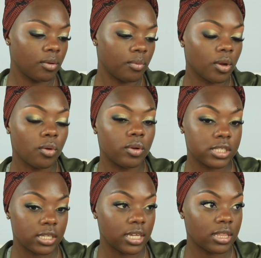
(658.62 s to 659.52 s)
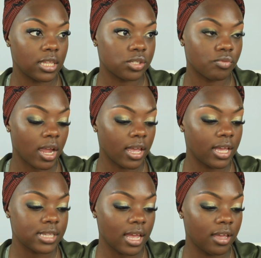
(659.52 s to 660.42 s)
We're going to get this right,
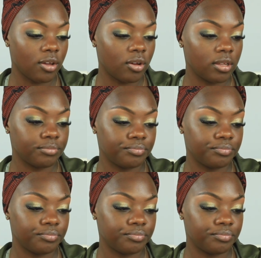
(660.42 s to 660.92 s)
because I ain't going,